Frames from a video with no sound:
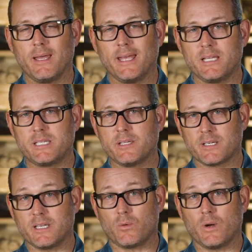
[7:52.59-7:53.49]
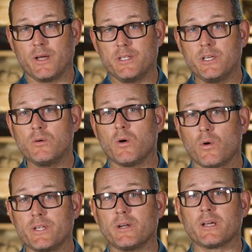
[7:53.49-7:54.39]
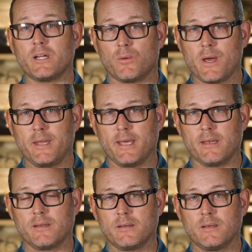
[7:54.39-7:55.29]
It's either going to run you or you're going to run it.